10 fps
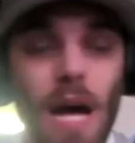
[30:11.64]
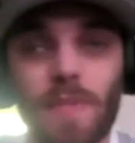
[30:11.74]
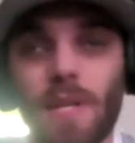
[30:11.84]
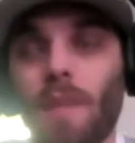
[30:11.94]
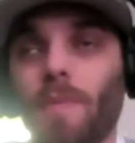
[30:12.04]

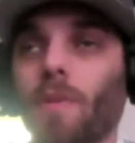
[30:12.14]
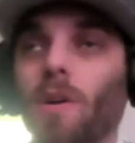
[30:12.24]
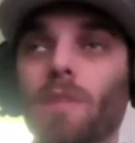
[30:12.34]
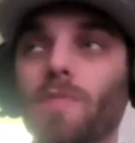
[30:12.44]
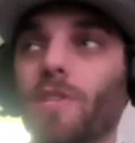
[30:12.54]
State
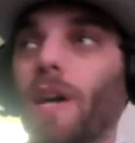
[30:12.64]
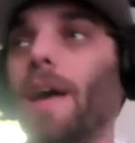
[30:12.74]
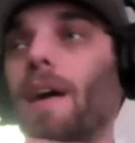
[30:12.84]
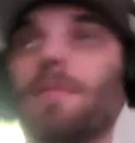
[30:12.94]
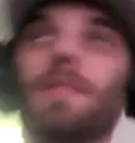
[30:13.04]
alum, shout
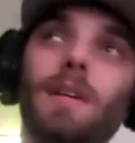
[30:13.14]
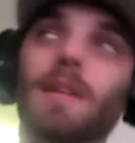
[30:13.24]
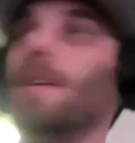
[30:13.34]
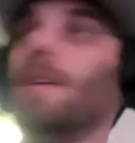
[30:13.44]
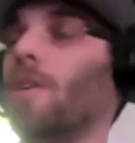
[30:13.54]
out,
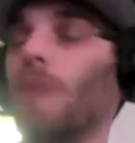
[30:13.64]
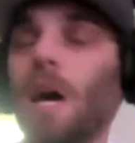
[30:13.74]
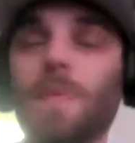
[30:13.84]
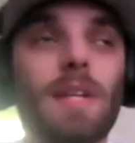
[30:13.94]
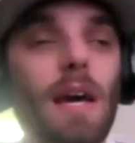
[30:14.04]
go
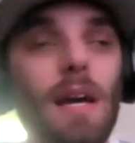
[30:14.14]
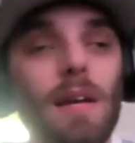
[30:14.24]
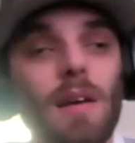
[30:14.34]
App State.